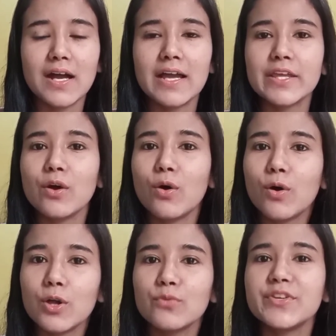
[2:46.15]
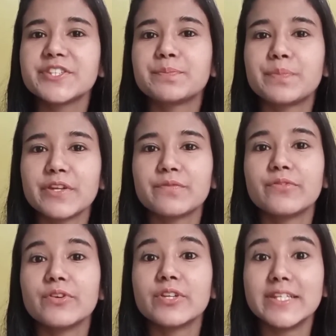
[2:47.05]
I always
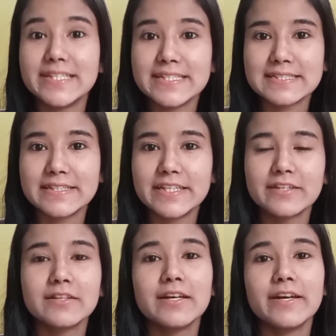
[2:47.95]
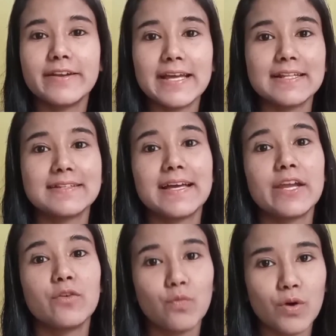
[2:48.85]
prefer listening rather
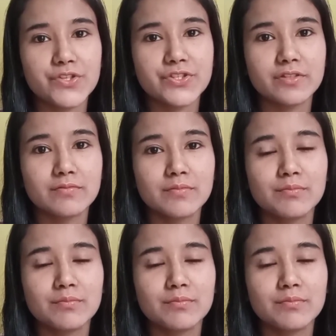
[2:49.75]
than watching.